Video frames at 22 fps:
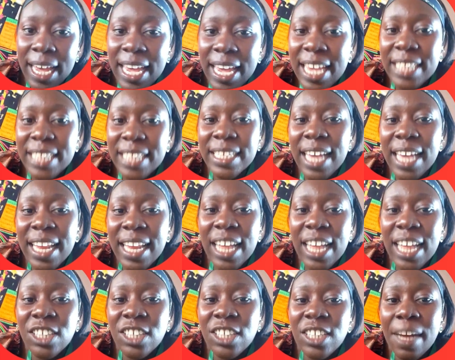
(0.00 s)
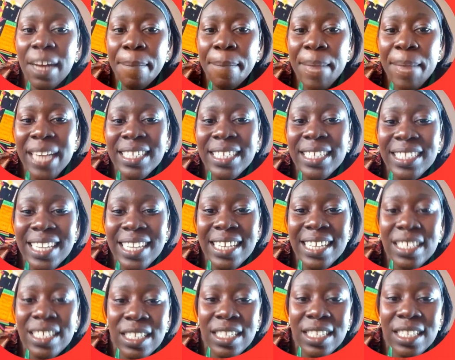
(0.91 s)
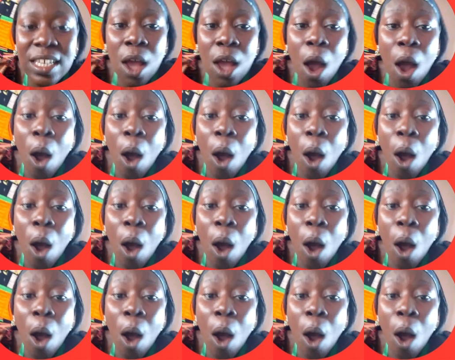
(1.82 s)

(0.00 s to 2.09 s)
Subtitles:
It's the energy that makes things